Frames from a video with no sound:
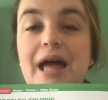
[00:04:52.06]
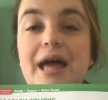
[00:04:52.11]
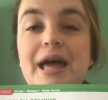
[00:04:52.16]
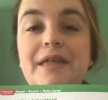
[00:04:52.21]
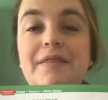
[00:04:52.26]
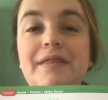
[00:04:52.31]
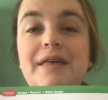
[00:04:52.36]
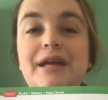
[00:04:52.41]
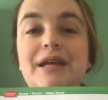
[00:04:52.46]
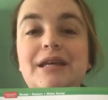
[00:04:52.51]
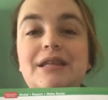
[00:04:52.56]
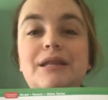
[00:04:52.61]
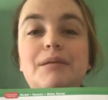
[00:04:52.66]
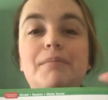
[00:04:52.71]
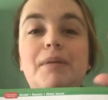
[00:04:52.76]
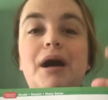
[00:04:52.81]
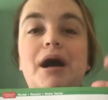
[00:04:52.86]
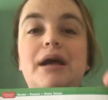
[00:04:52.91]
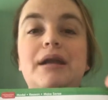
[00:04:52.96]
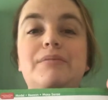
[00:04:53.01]
And then in the
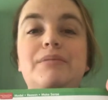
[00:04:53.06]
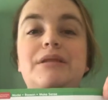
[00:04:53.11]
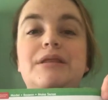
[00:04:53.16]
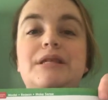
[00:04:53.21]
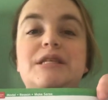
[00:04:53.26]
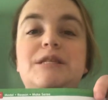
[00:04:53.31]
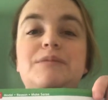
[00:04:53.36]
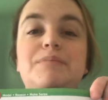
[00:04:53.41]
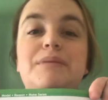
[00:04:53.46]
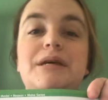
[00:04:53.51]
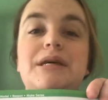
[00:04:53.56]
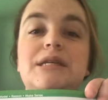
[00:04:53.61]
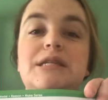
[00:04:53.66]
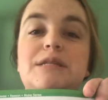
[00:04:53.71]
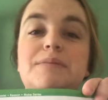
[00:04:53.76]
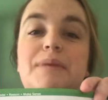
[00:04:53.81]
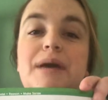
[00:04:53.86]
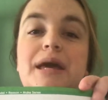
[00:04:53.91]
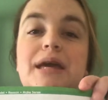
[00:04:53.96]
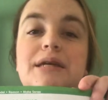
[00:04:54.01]
bottom, in this big
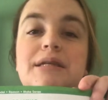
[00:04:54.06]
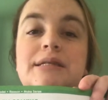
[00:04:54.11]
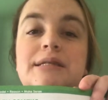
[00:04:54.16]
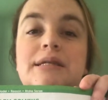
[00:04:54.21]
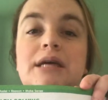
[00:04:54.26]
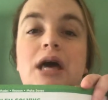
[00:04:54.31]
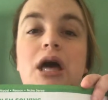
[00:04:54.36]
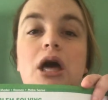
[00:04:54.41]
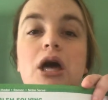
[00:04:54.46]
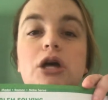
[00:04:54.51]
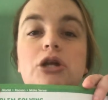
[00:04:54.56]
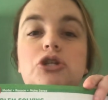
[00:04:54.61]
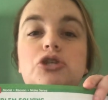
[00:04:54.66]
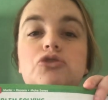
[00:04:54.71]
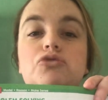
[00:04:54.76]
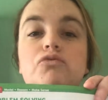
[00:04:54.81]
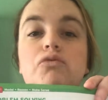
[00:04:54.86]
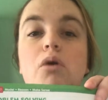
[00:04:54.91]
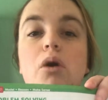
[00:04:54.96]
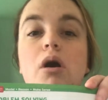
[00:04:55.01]
space,
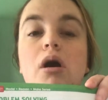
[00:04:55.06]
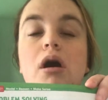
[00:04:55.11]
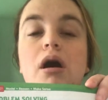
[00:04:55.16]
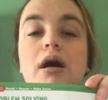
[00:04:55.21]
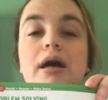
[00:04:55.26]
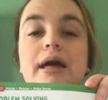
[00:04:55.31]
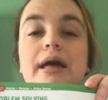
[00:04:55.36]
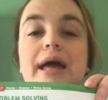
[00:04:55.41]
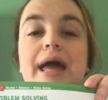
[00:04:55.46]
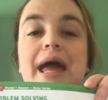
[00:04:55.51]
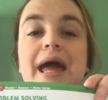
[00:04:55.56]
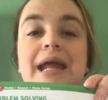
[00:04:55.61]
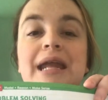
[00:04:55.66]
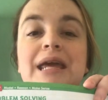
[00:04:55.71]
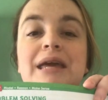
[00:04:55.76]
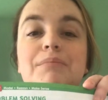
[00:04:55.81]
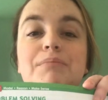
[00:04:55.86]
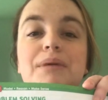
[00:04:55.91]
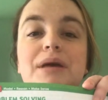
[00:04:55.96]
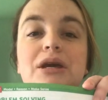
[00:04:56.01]
draw
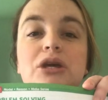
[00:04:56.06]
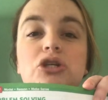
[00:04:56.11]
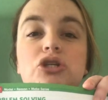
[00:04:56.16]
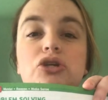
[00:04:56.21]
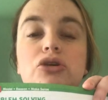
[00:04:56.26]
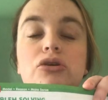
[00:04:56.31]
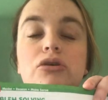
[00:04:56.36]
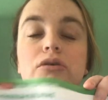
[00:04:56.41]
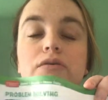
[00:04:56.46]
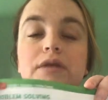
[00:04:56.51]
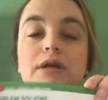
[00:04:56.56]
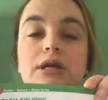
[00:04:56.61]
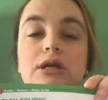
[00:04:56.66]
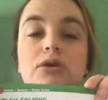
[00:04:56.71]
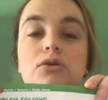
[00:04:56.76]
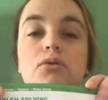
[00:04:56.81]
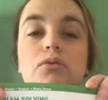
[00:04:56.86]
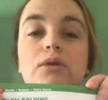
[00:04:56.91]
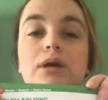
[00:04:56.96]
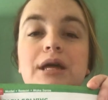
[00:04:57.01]
any picture that
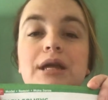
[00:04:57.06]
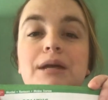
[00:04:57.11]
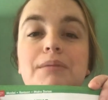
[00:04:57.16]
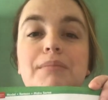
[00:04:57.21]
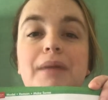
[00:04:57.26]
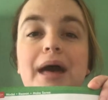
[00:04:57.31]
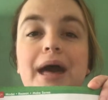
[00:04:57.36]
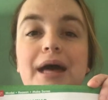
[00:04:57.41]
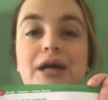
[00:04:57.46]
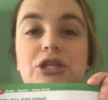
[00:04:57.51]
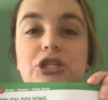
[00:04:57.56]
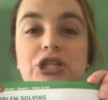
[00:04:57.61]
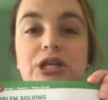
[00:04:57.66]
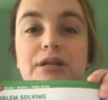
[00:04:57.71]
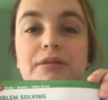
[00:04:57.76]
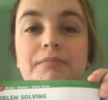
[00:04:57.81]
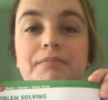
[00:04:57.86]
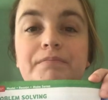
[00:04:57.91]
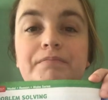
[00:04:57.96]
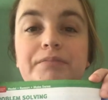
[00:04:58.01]
you can
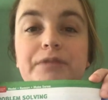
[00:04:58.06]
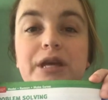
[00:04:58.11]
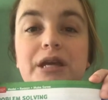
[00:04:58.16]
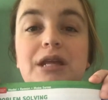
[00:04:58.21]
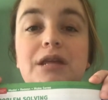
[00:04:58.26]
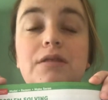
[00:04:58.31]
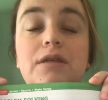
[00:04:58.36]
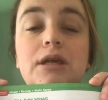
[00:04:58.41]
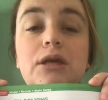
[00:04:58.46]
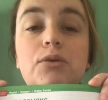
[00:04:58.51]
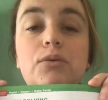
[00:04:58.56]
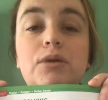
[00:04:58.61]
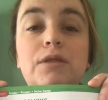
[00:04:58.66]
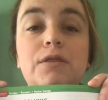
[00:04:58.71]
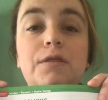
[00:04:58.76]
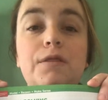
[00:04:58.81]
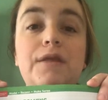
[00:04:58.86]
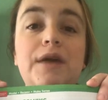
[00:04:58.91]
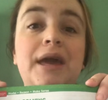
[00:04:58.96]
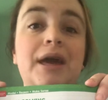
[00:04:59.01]
imagine, anything you
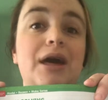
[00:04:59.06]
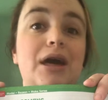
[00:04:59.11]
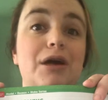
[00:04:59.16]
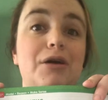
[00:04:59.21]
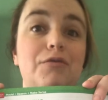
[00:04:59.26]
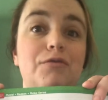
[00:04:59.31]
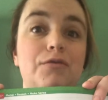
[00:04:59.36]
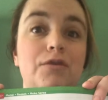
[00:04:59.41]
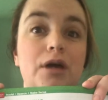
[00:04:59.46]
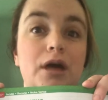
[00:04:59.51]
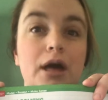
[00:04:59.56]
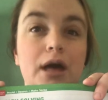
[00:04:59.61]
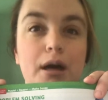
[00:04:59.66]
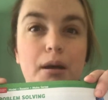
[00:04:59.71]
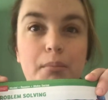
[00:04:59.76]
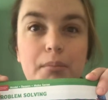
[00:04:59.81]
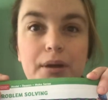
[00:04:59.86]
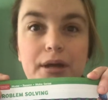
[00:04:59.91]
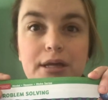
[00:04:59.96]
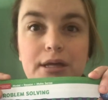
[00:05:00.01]
can think of,
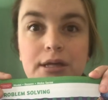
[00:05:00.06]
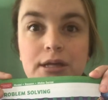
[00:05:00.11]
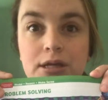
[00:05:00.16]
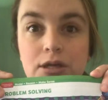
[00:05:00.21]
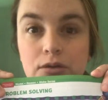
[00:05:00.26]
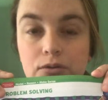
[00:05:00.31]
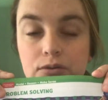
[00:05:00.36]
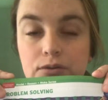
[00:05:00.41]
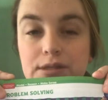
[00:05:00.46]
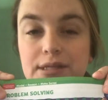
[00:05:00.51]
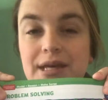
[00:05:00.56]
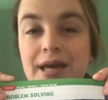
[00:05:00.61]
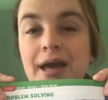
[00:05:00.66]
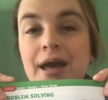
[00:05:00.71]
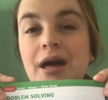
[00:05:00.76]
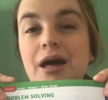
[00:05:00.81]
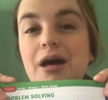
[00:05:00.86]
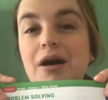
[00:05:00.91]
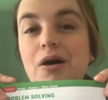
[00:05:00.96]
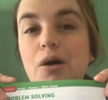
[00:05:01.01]
but
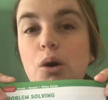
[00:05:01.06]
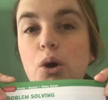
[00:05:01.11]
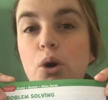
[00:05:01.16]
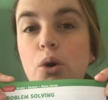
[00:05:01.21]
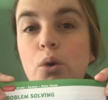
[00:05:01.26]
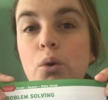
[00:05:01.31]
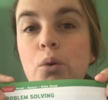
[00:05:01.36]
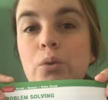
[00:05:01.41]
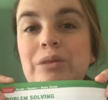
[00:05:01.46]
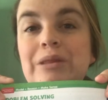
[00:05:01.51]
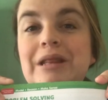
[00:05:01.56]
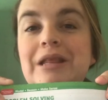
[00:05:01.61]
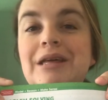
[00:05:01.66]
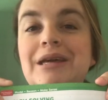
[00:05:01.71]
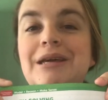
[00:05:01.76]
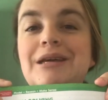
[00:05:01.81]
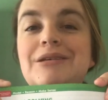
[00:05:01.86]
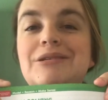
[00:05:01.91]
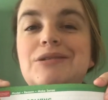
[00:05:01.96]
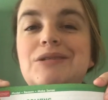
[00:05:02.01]
using
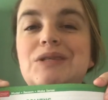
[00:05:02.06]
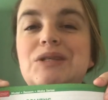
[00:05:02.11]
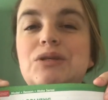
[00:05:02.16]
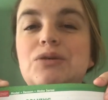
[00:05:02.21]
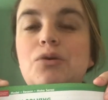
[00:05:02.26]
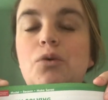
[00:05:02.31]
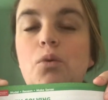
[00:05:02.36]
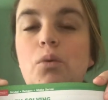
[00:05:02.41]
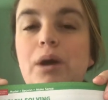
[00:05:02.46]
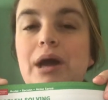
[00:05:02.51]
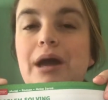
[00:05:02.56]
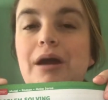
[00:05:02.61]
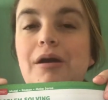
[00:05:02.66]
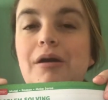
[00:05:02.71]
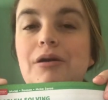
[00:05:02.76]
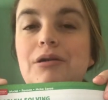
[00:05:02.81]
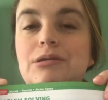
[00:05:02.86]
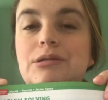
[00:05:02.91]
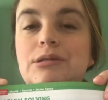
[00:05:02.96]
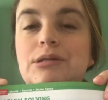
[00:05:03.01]
only
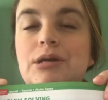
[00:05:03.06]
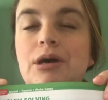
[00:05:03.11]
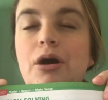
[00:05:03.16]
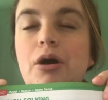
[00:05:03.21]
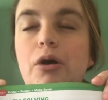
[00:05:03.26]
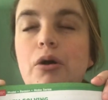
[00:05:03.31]
squares.